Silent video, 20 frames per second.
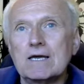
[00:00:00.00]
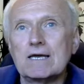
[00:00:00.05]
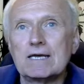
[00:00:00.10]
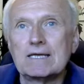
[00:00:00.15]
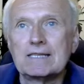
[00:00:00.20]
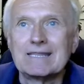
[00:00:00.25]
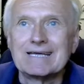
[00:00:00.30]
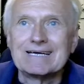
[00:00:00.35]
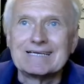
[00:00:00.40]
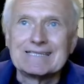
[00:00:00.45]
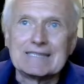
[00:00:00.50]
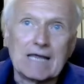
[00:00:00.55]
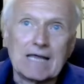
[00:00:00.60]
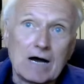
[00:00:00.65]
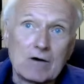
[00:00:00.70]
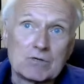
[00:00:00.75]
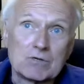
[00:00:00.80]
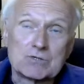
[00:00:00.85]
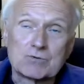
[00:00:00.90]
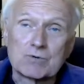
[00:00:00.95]
And
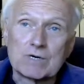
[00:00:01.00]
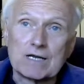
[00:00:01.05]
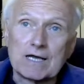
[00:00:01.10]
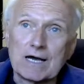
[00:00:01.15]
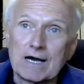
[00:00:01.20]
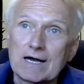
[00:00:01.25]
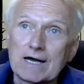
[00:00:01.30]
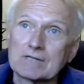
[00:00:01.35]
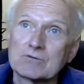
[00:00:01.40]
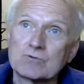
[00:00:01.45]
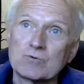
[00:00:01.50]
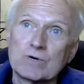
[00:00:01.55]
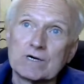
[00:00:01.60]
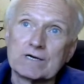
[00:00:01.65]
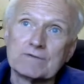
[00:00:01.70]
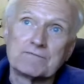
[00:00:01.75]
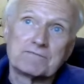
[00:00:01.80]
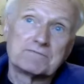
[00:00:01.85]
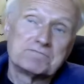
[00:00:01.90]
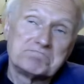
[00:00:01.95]
now it's really hard to
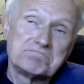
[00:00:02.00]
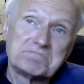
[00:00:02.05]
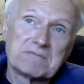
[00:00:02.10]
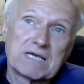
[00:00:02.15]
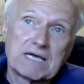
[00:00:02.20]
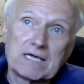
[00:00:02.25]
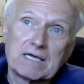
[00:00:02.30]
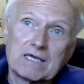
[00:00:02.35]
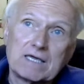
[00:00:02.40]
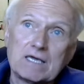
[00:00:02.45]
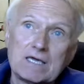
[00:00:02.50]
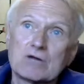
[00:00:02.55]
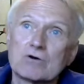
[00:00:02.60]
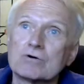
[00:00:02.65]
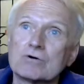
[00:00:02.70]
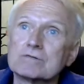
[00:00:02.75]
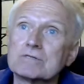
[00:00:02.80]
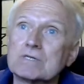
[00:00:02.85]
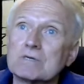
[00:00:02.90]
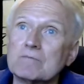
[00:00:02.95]
have a
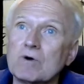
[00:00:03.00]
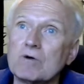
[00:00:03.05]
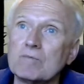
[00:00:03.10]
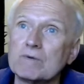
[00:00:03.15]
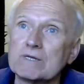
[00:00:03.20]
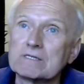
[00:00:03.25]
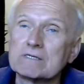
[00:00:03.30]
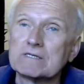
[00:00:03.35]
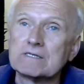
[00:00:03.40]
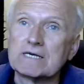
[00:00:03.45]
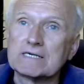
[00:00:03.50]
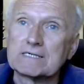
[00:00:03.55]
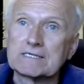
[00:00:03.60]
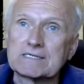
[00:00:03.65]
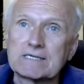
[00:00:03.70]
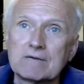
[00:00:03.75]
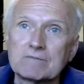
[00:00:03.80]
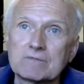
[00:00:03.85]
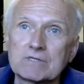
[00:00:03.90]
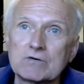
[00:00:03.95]
hero. The moment he does
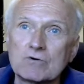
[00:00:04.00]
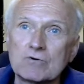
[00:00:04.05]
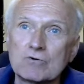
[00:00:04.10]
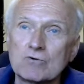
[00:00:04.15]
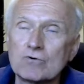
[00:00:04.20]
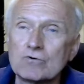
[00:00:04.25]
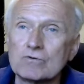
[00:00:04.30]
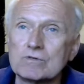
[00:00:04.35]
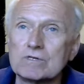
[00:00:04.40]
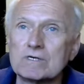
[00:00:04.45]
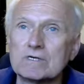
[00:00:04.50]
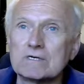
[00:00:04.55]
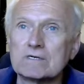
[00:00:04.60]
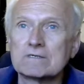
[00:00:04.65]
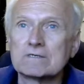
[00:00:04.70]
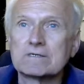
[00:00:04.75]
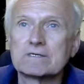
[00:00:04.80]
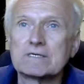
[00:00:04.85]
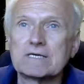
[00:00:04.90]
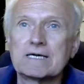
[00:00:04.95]
something good,
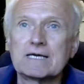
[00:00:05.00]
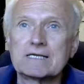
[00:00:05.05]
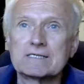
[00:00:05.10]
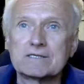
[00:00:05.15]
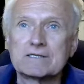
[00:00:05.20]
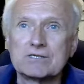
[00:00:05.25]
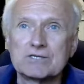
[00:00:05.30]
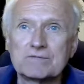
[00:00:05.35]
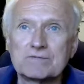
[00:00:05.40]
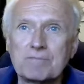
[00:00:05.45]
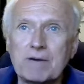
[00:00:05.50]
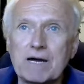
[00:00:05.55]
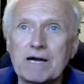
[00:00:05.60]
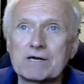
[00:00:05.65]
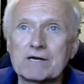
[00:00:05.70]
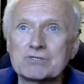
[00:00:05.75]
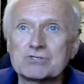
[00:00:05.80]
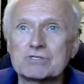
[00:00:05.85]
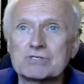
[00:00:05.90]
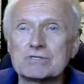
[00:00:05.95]
he gets
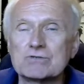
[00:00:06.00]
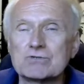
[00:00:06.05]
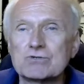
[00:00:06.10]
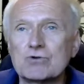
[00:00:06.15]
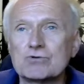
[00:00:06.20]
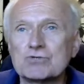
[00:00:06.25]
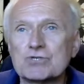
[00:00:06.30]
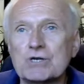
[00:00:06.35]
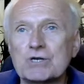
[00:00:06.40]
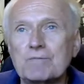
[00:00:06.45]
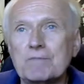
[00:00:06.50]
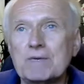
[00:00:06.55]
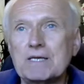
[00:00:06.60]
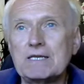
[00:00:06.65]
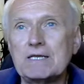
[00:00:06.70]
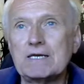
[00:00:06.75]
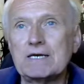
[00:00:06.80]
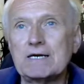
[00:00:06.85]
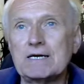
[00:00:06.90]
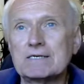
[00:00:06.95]
disparaged in social
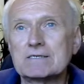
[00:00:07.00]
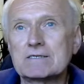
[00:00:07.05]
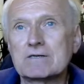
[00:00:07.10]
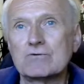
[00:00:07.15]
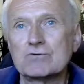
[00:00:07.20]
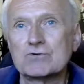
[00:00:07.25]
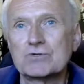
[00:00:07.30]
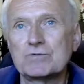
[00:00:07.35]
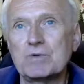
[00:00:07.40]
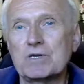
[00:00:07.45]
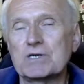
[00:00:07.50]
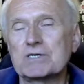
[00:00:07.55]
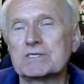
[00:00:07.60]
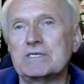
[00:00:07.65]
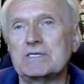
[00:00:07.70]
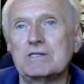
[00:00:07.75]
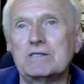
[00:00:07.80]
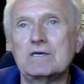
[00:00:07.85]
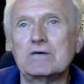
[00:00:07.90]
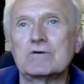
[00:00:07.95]
media,
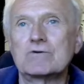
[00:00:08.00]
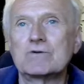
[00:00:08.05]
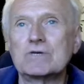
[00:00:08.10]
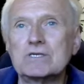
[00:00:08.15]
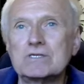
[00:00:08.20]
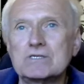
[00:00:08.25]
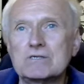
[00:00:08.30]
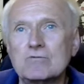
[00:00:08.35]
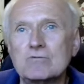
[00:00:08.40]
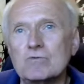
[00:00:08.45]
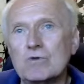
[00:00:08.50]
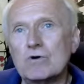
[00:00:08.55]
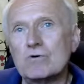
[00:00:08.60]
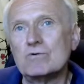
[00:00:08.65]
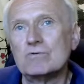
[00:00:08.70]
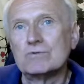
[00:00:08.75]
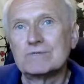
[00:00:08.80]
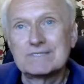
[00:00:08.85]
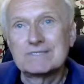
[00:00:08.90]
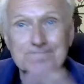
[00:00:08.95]
conspiracy theories, who
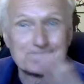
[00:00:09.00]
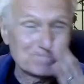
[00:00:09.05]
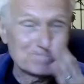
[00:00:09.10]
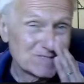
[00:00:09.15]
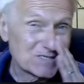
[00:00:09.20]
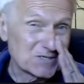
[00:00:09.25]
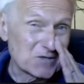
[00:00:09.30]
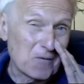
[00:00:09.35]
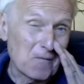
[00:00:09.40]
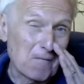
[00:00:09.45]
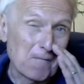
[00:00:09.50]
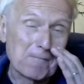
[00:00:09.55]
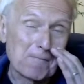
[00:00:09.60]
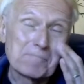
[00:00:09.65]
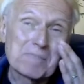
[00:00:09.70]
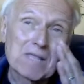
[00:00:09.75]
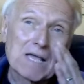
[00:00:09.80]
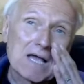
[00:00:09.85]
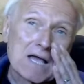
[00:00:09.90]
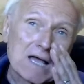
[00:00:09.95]
knows. So
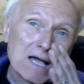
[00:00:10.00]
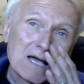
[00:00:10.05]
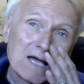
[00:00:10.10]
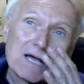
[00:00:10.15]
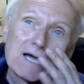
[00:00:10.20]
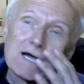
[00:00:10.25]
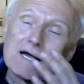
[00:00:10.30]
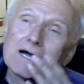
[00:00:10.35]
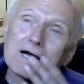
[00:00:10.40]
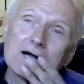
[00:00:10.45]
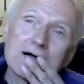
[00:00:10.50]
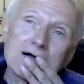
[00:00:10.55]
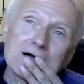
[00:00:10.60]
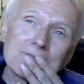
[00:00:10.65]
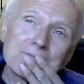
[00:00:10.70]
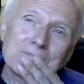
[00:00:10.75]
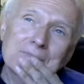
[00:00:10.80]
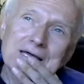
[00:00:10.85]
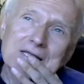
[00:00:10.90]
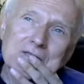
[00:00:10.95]

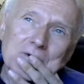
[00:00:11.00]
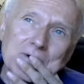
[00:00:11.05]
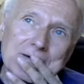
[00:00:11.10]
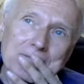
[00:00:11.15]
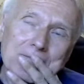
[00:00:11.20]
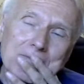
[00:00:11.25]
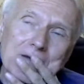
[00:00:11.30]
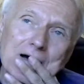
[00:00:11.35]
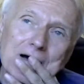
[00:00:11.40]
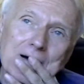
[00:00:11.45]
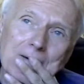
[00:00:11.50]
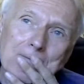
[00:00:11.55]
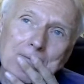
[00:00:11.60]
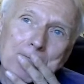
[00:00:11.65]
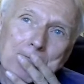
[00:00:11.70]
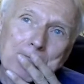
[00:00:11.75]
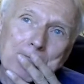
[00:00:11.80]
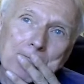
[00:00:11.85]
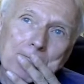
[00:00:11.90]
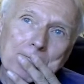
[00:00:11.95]
anyway,
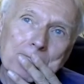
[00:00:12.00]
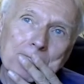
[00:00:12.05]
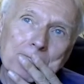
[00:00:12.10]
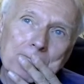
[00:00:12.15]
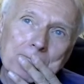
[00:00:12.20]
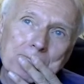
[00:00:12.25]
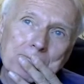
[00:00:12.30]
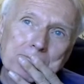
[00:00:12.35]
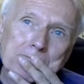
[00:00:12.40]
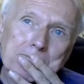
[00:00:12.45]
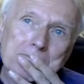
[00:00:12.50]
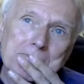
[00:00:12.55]
I